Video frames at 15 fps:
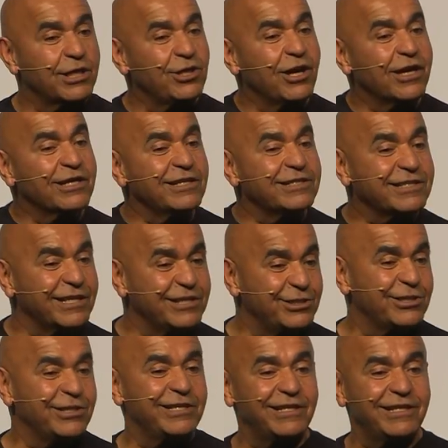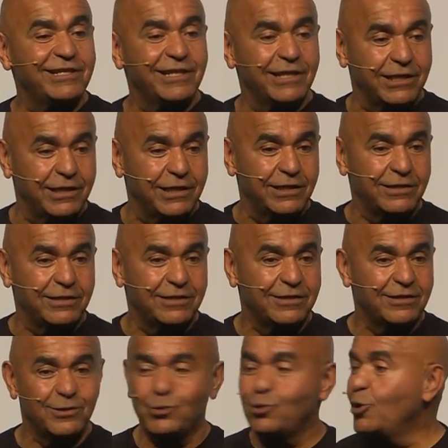youngest engineer in here.
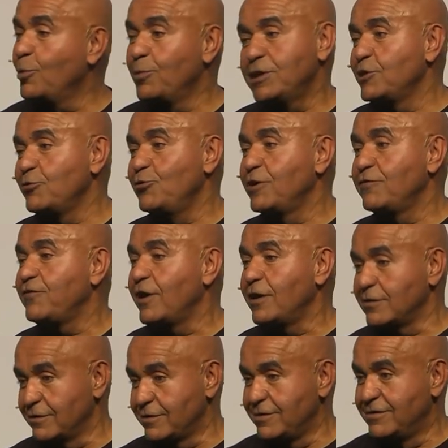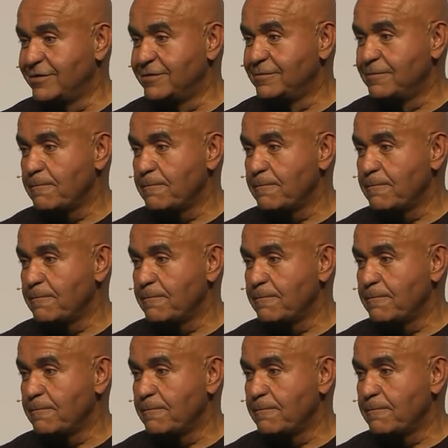Nobody will follow you.